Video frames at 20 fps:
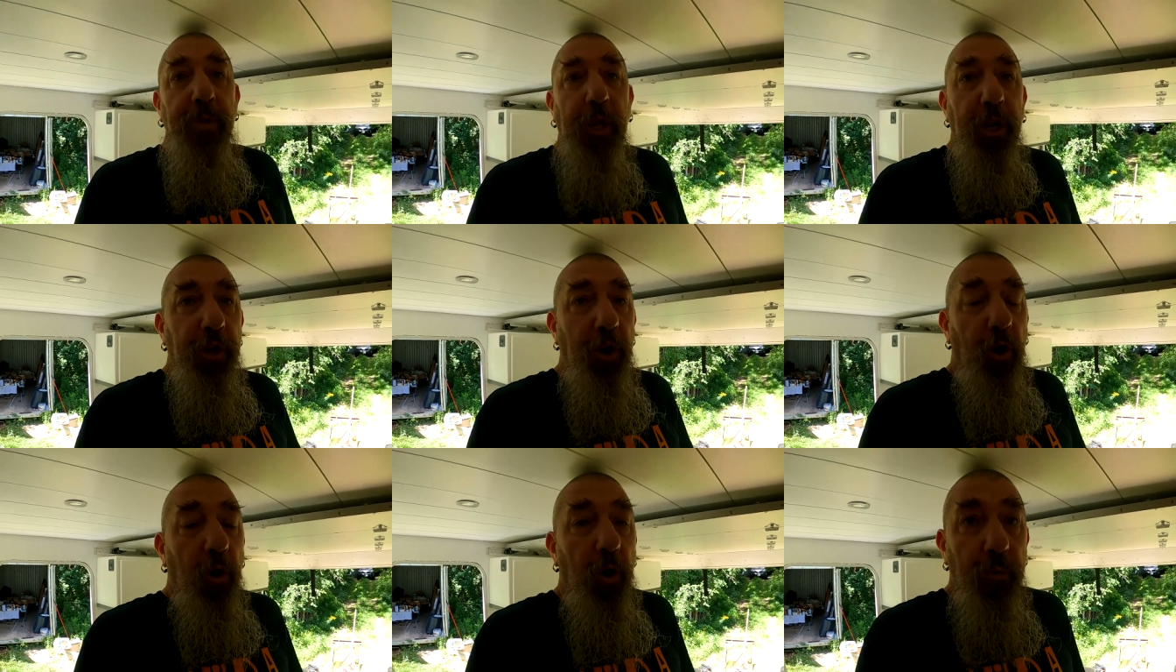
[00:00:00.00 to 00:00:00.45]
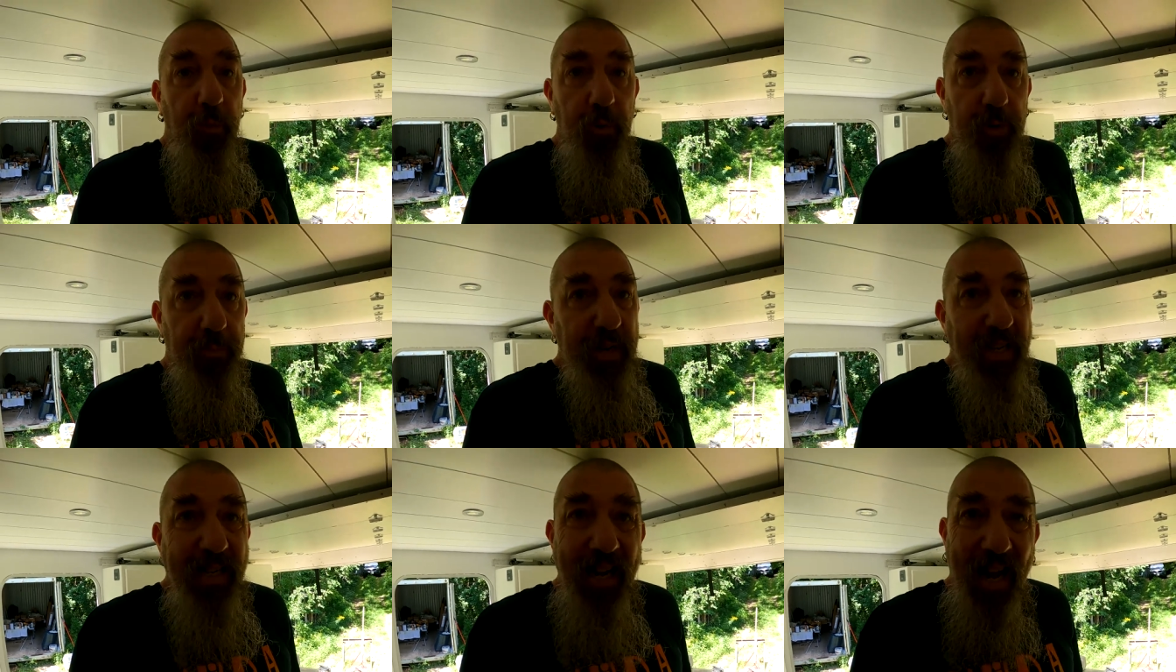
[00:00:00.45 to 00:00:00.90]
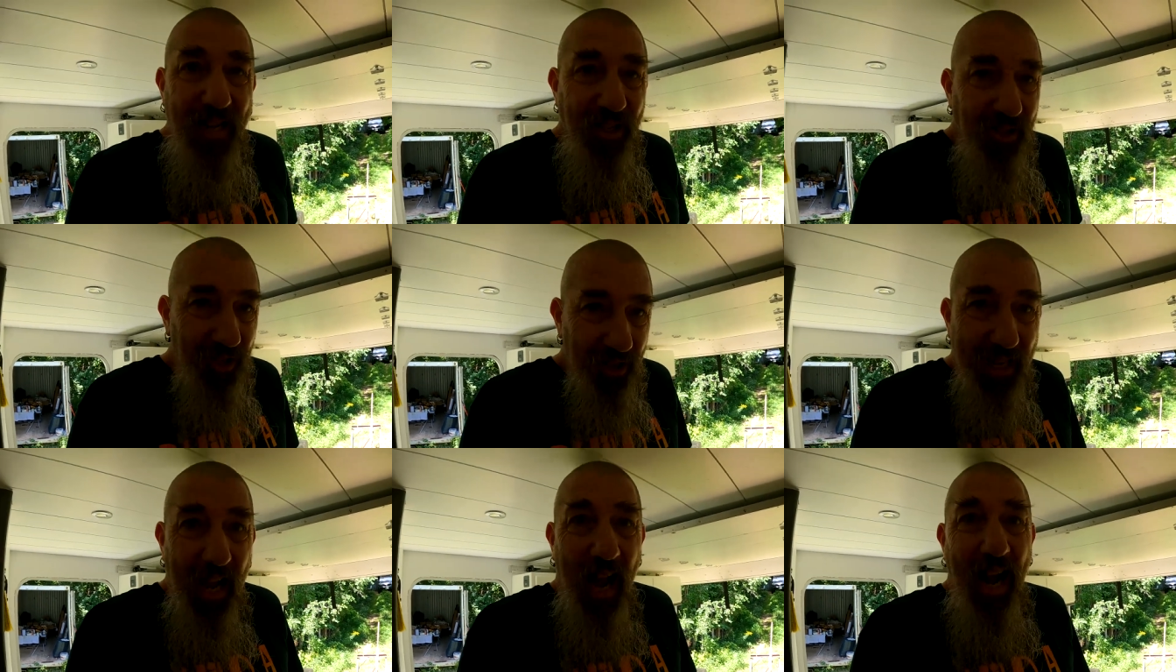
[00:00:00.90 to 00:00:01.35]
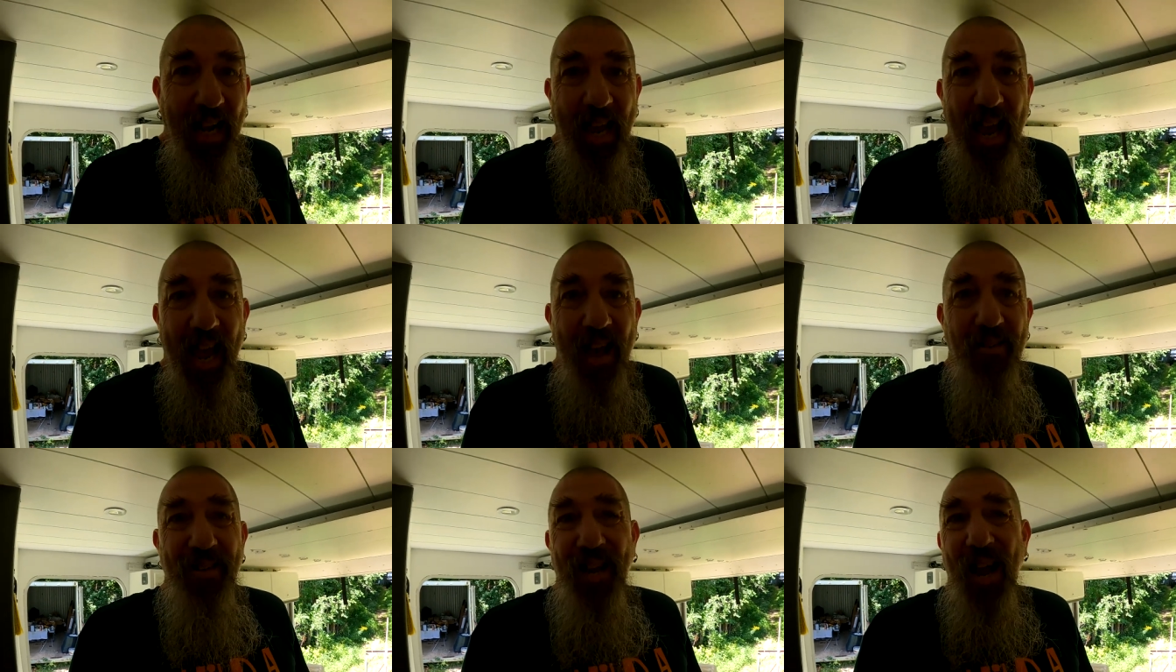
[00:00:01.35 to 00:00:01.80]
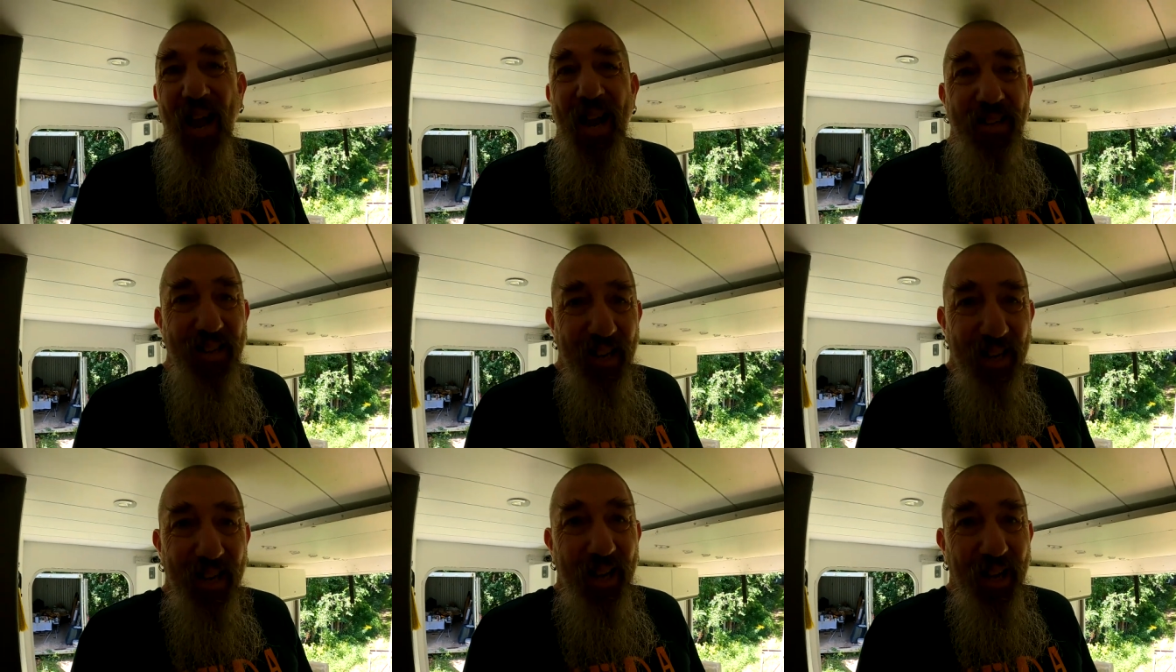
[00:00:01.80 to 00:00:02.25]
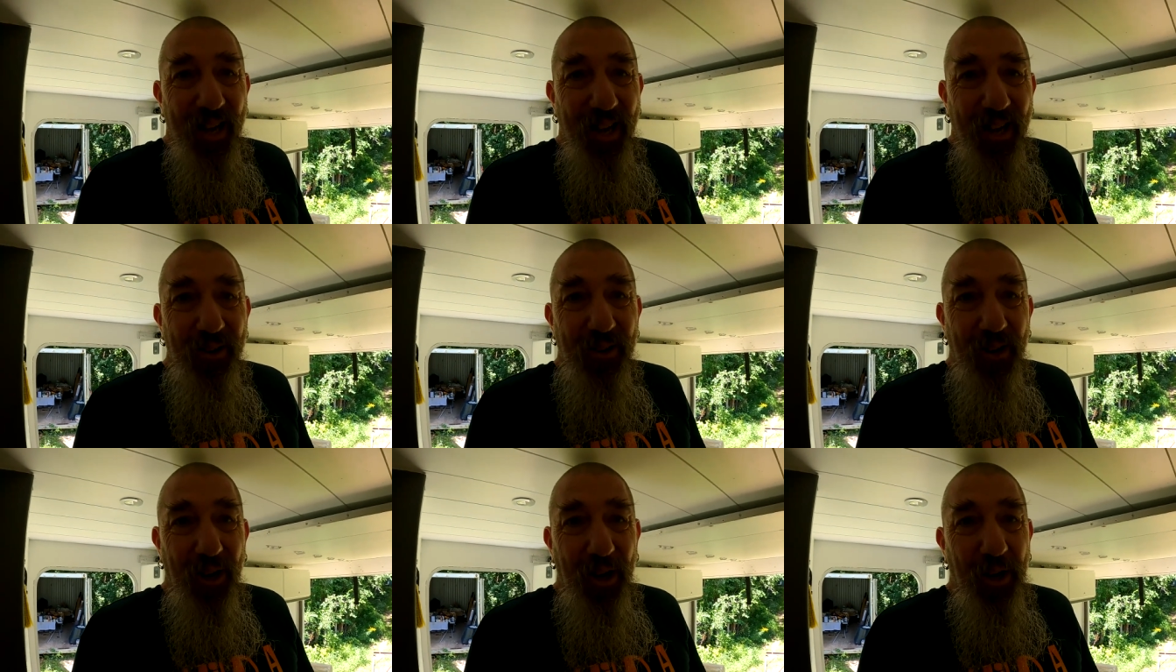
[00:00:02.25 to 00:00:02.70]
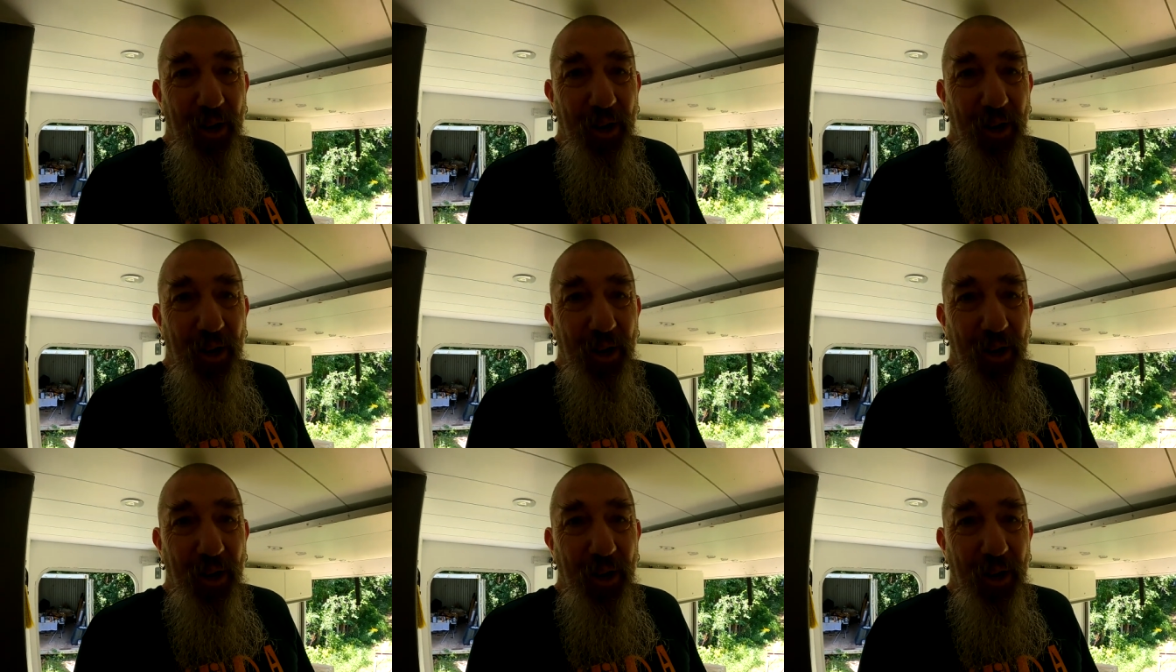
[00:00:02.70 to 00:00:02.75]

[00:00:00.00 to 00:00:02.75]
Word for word: you know, it would be nice to kind of have an idea,